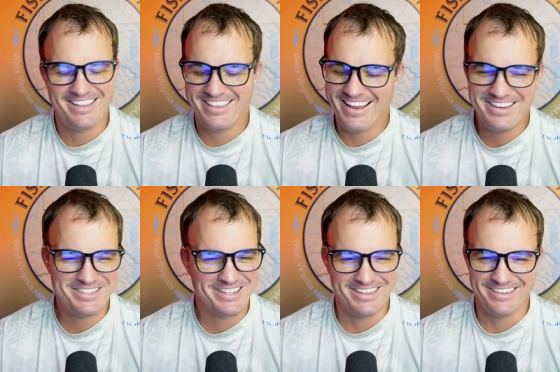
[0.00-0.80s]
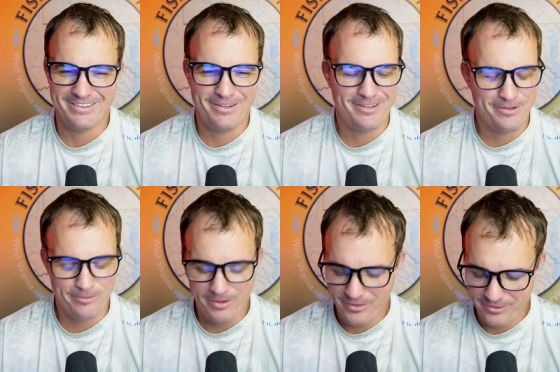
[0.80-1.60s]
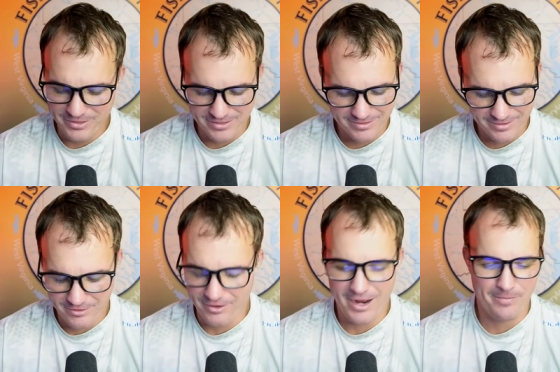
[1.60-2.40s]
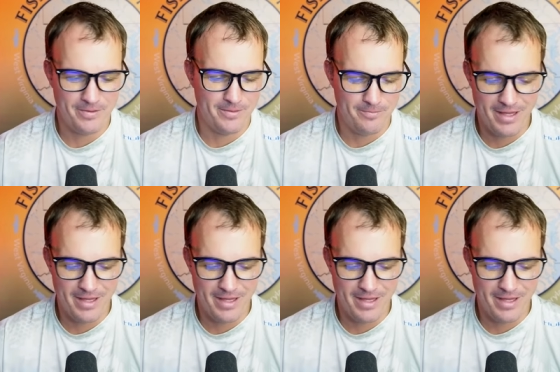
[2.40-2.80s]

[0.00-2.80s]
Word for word: that is like. Whether it's crappie,